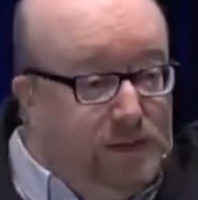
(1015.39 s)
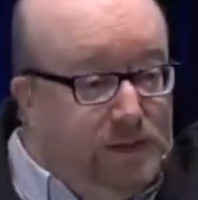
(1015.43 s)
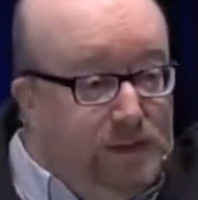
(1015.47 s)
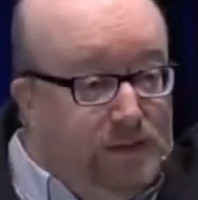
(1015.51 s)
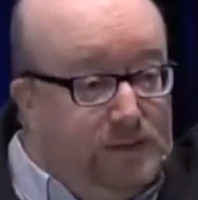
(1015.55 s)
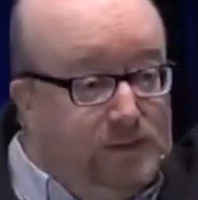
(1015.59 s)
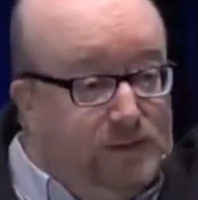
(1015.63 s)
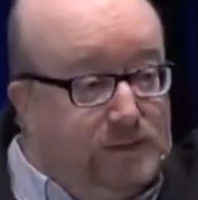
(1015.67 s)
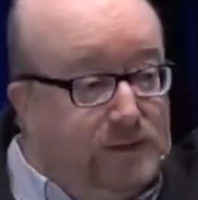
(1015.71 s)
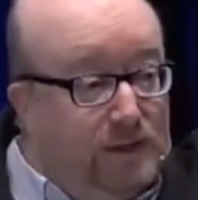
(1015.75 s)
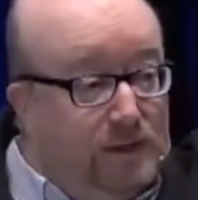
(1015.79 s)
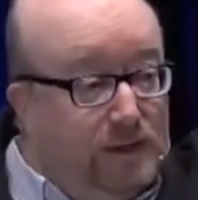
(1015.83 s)

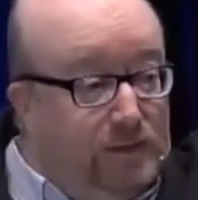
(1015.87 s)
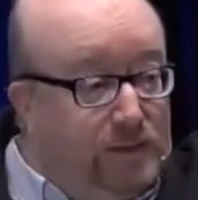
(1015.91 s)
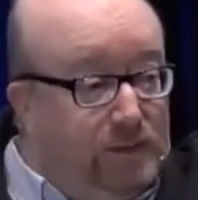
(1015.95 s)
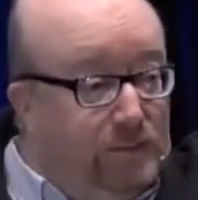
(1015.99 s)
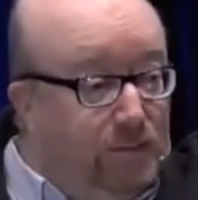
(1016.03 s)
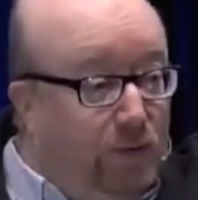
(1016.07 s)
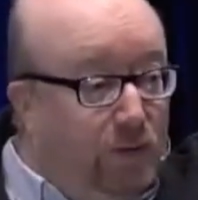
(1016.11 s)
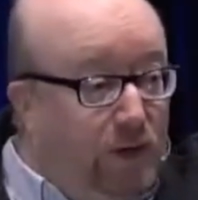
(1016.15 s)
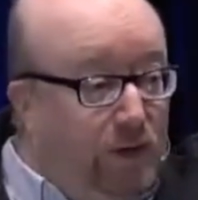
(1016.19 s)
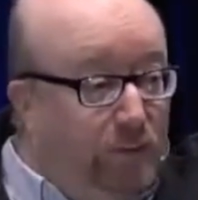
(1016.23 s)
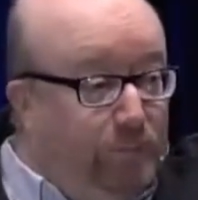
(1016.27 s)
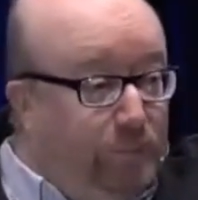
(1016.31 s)
So it
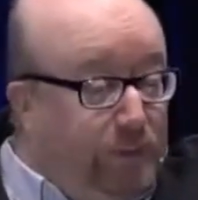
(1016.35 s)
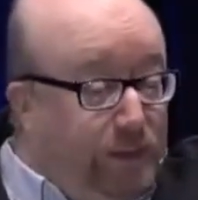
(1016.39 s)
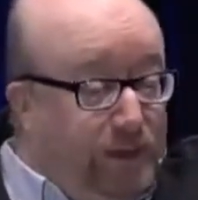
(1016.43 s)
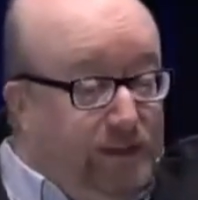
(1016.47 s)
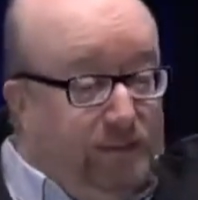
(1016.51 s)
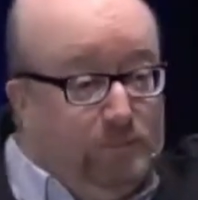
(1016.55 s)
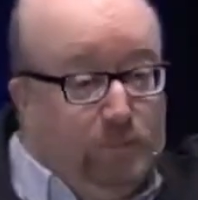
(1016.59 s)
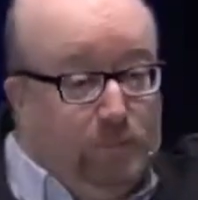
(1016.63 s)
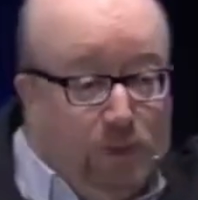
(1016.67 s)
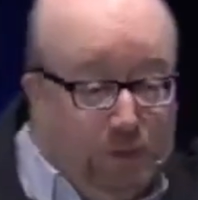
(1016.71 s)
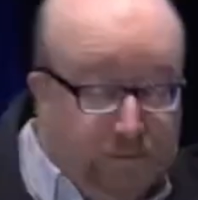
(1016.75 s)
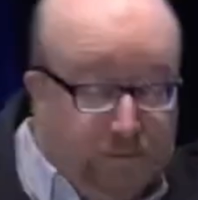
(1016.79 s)
might be,
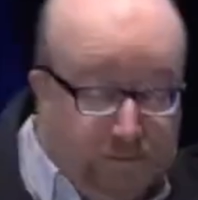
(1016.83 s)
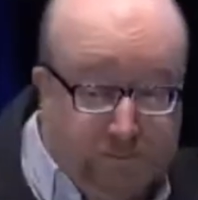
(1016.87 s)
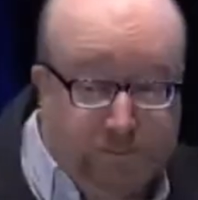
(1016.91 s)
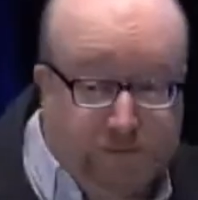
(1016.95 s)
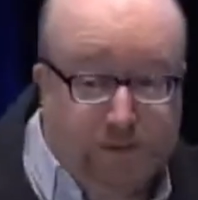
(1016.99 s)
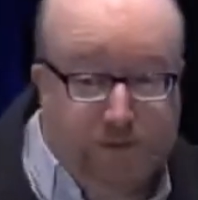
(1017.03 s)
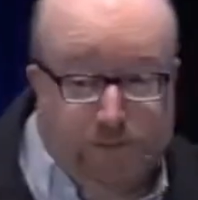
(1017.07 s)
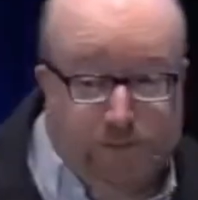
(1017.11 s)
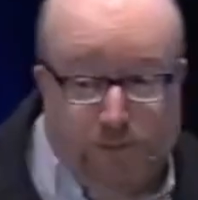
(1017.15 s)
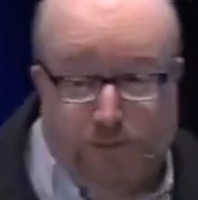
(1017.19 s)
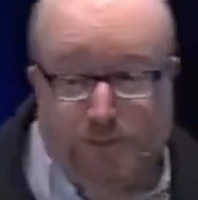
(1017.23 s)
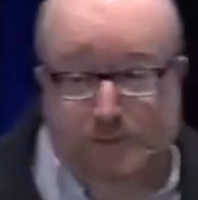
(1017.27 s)
well,
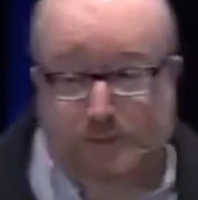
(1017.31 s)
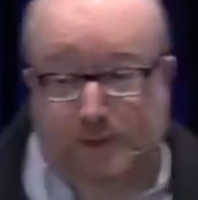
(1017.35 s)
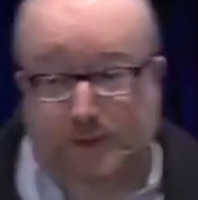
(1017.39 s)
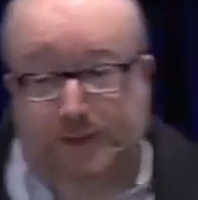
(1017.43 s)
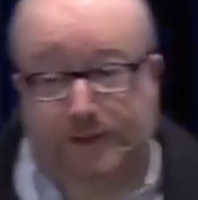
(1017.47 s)
I